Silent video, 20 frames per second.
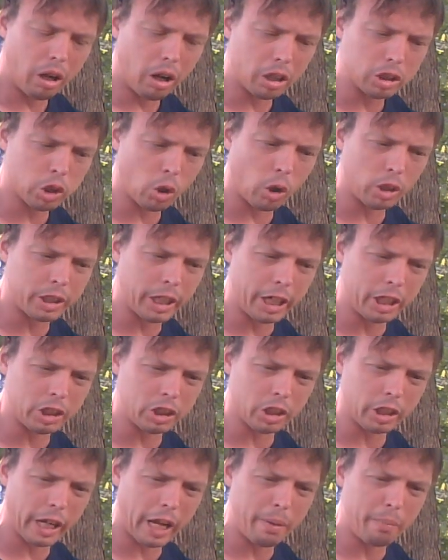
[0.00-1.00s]
So a
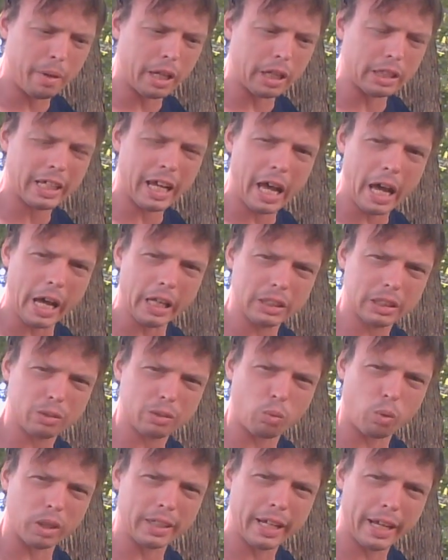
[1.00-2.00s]
teacher gave me a task
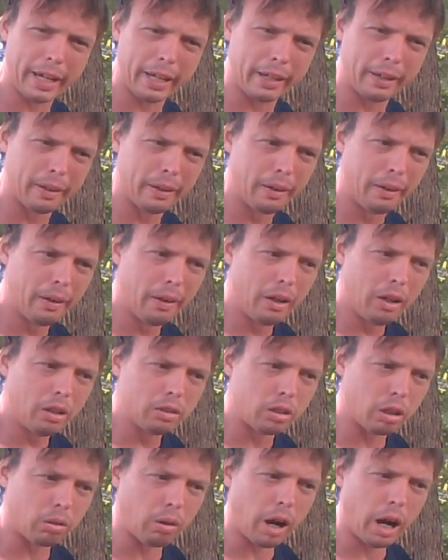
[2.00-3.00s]
one day
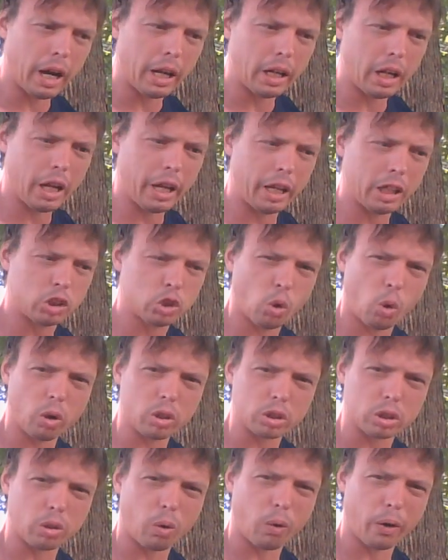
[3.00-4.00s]
to write a short
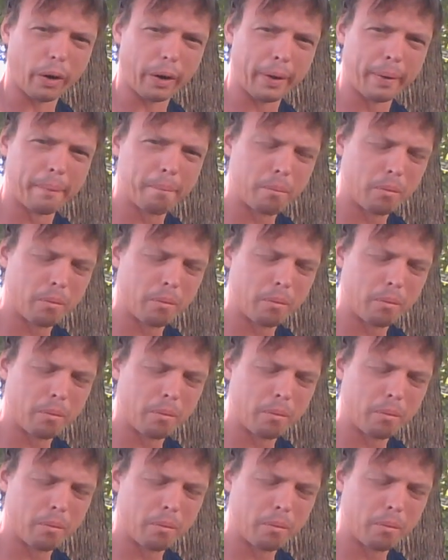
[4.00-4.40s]
story,